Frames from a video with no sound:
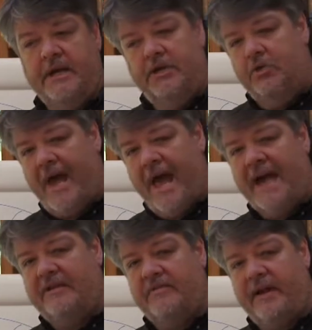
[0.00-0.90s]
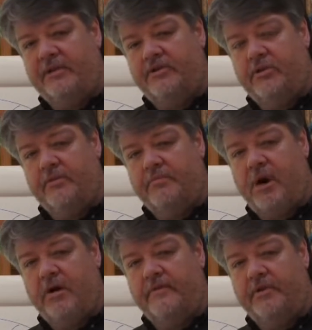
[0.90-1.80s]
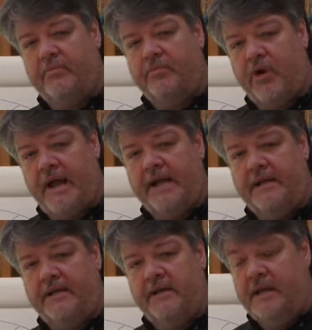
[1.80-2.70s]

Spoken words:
You activate a certain part of your brain,